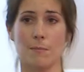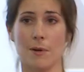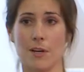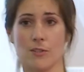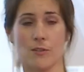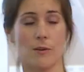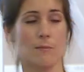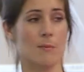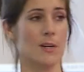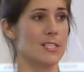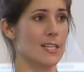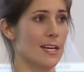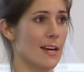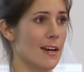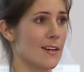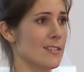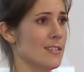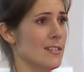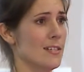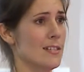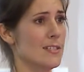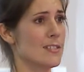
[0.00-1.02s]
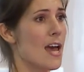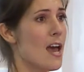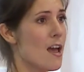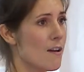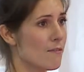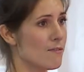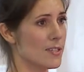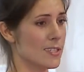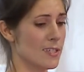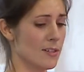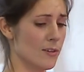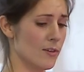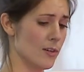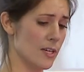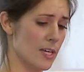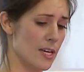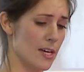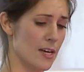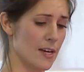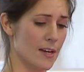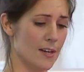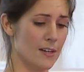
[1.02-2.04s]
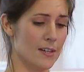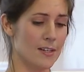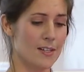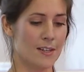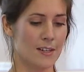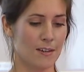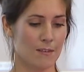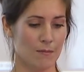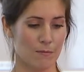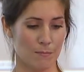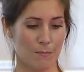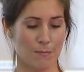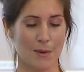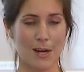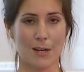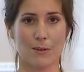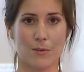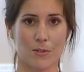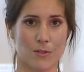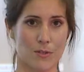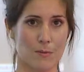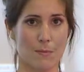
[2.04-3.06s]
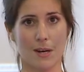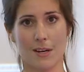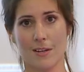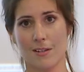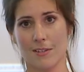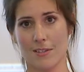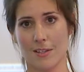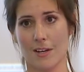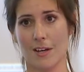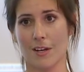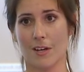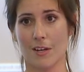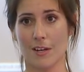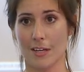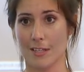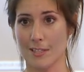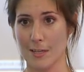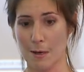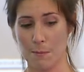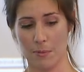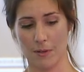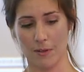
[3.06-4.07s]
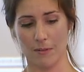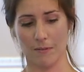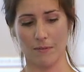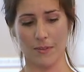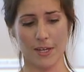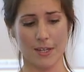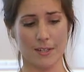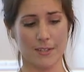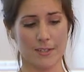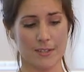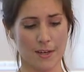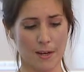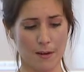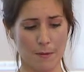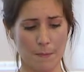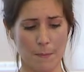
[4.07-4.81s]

by traumatic accidents every single year. Michael Schumacher is a good example of this.